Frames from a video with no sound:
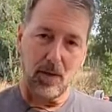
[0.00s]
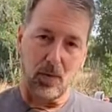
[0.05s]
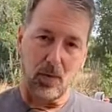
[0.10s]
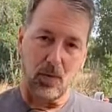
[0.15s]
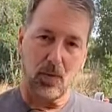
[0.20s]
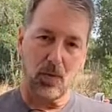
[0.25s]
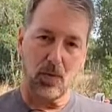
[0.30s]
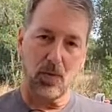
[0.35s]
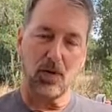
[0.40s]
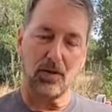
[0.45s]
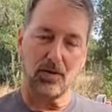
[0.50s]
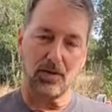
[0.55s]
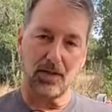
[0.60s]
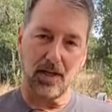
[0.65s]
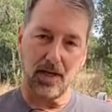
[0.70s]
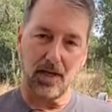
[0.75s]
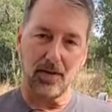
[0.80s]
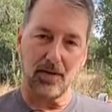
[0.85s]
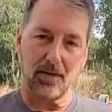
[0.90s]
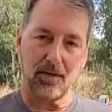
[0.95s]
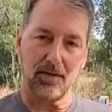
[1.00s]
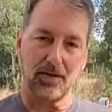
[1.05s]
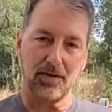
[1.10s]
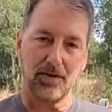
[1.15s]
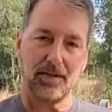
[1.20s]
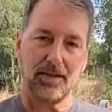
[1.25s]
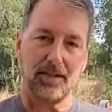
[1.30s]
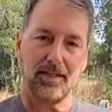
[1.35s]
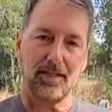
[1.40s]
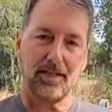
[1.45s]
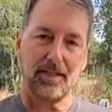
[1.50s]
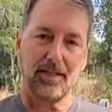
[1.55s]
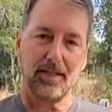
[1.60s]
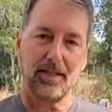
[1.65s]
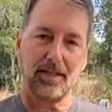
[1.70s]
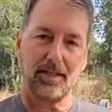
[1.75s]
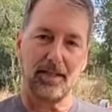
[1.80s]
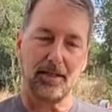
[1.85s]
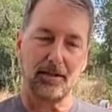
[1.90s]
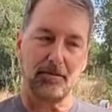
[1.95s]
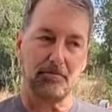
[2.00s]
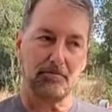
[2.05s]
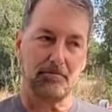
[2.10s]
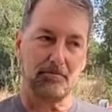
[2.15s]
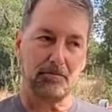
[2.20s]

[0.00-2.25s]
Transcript: we are all together um,